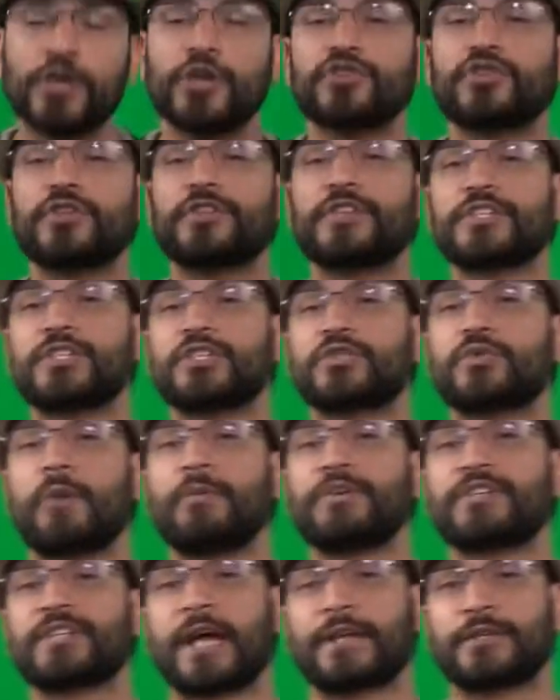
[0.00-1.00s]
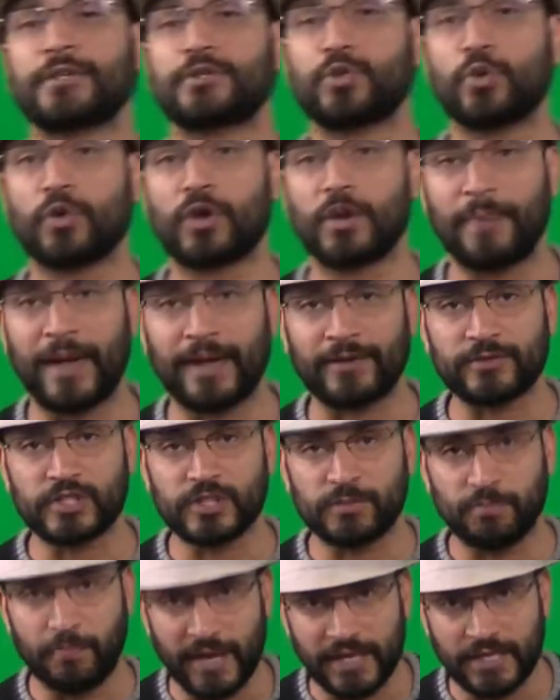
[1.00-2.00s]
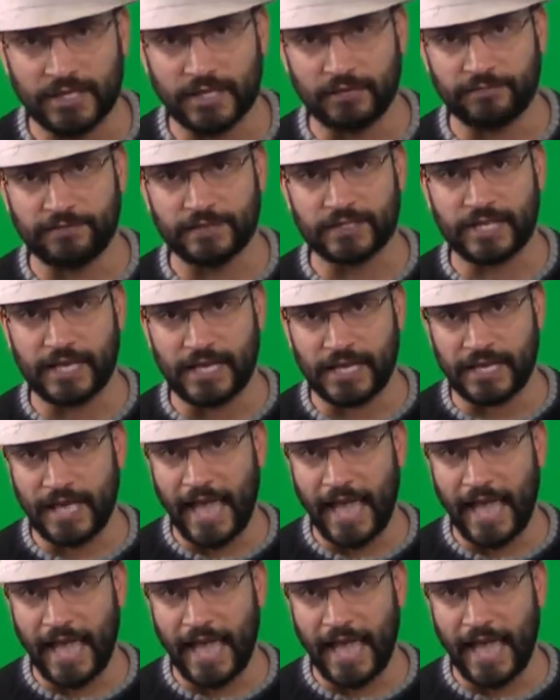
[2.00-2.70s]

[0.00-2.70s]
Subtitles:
So this is where we start to talk about spending fatigue.